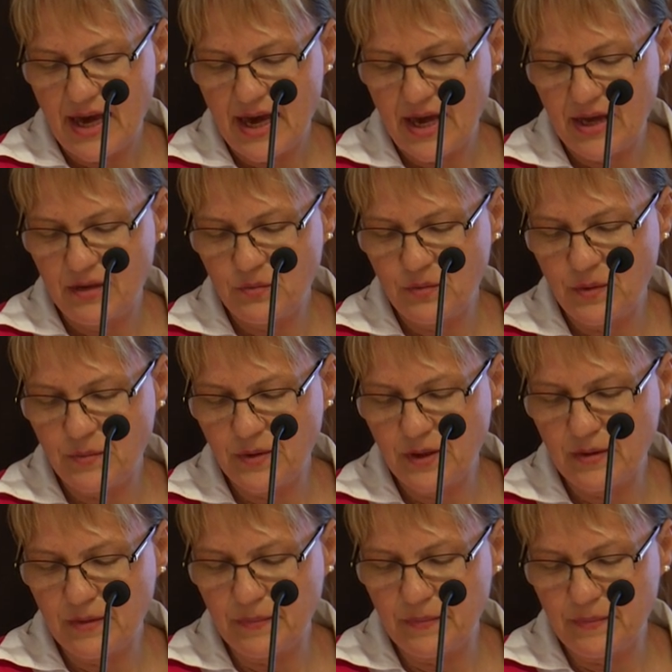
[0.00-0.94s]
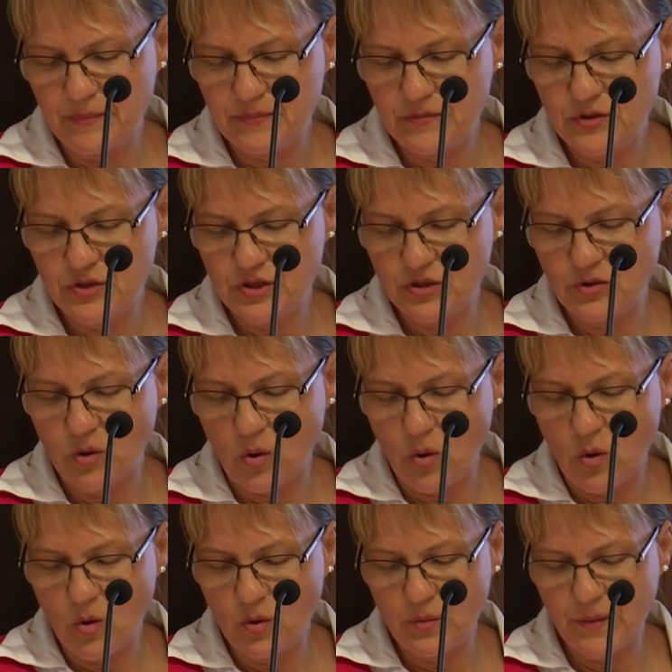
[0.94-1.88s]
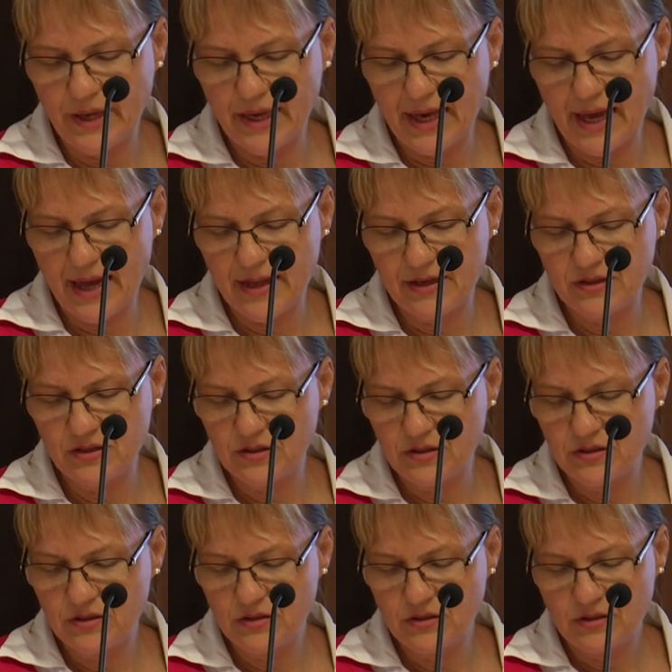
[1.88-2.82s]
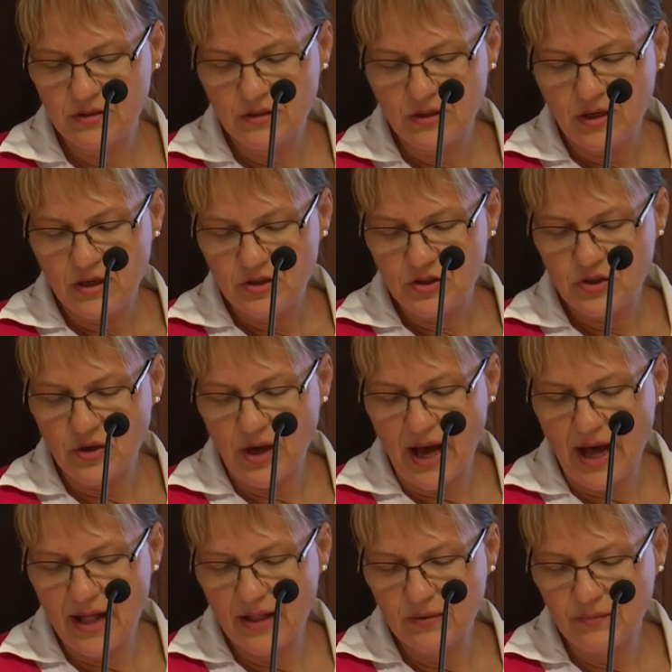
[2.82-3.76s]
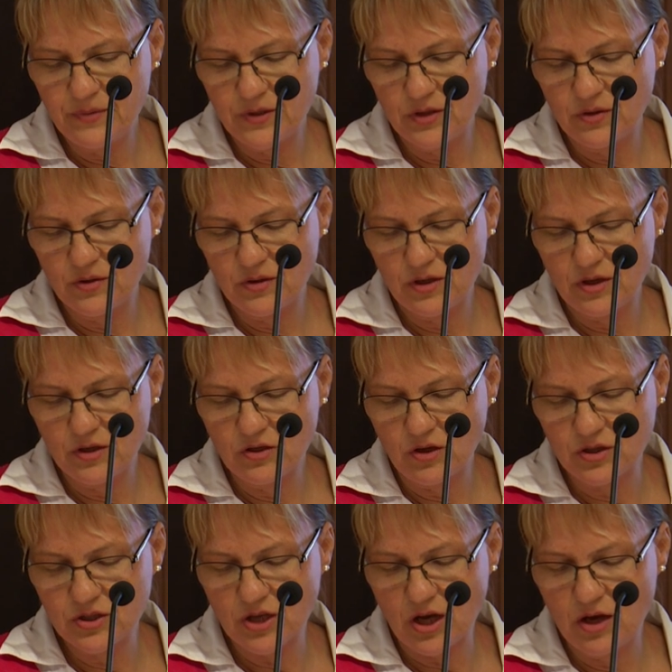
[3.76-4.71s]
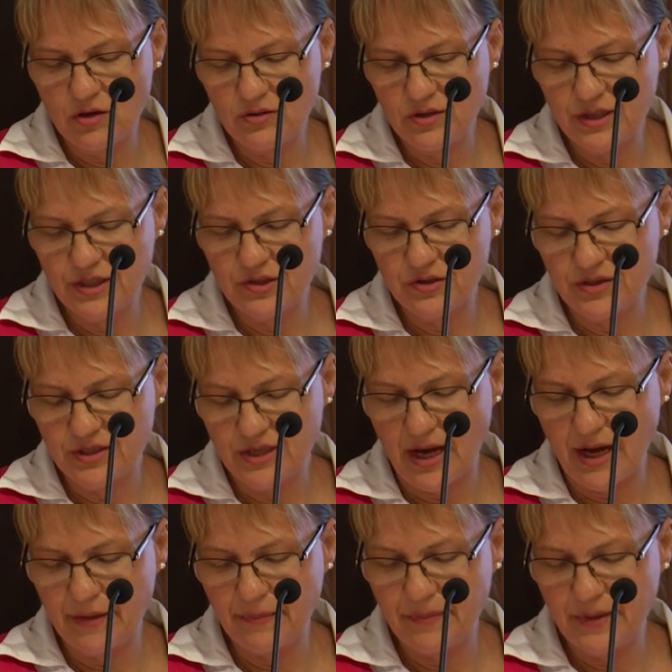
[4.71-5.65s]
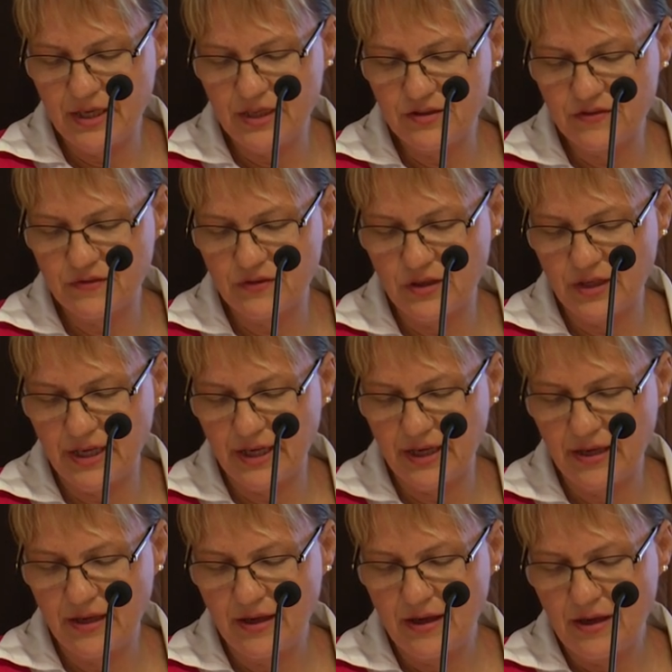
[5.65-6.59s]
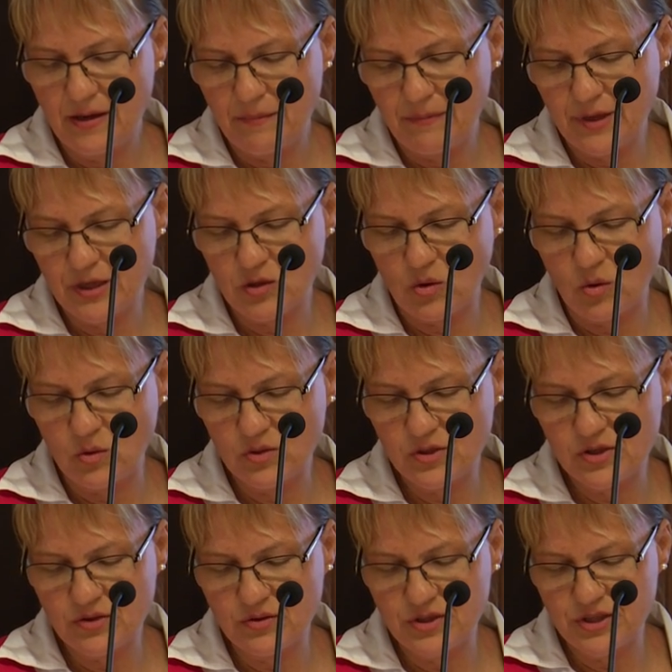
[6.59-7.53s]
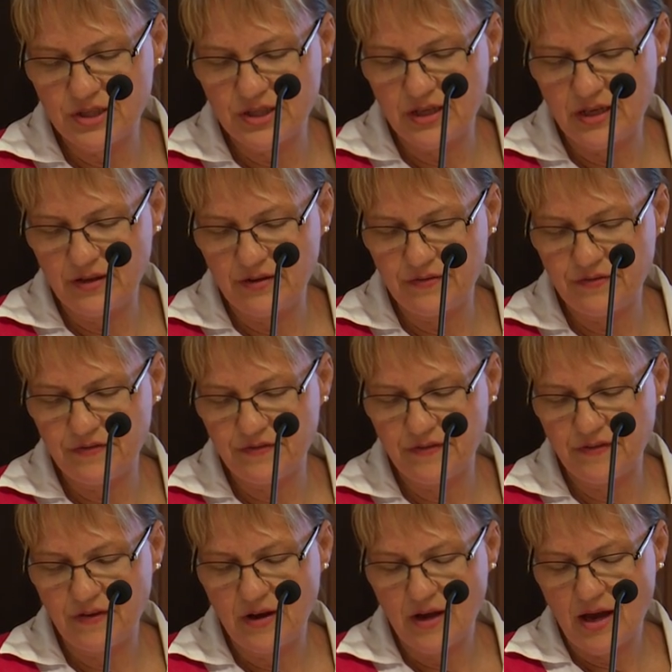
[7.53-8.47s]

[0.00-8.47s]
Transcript: and we will do all we can to help you not only to die peacefully, but also to live